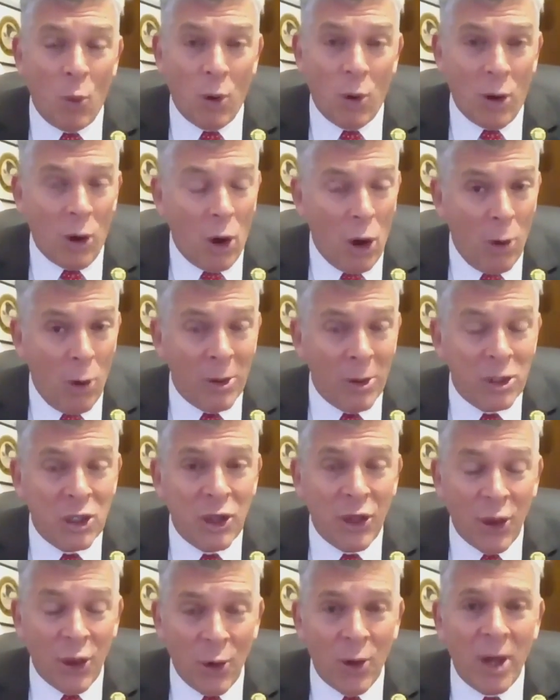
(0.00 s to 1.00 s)
We're
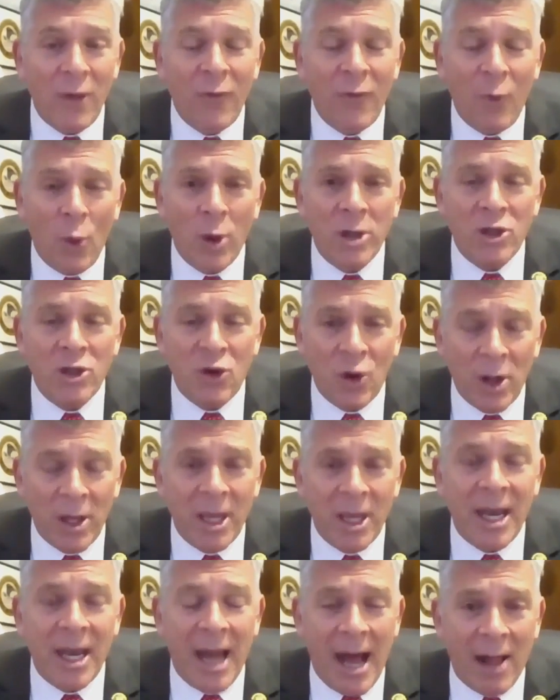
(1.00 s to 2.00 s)
almost $34
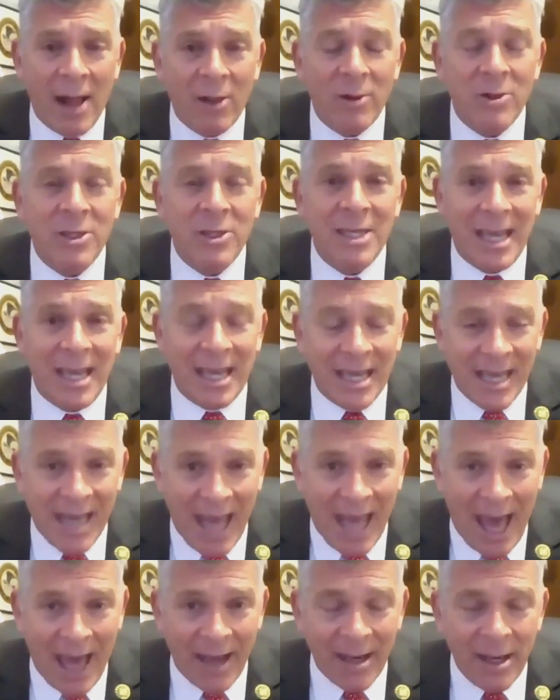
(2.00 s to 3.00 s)
trillion in
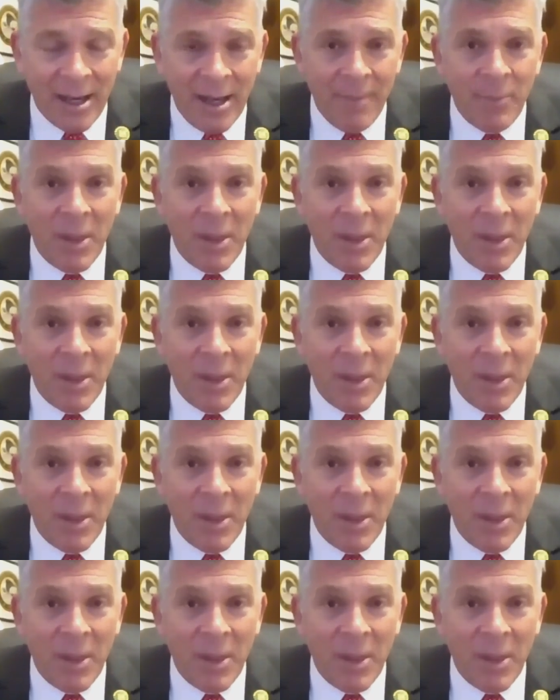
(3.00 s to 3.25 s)
debt.